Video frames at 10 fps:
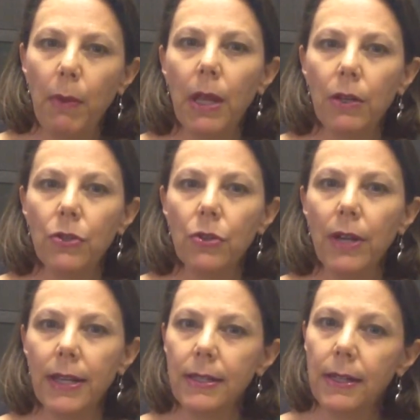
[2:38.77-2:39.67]
manager
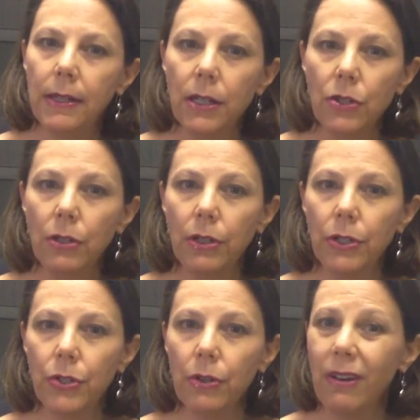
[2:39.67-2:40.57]
as an additional
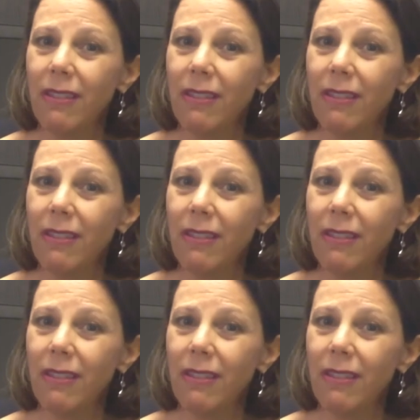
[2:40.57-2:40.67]
insured,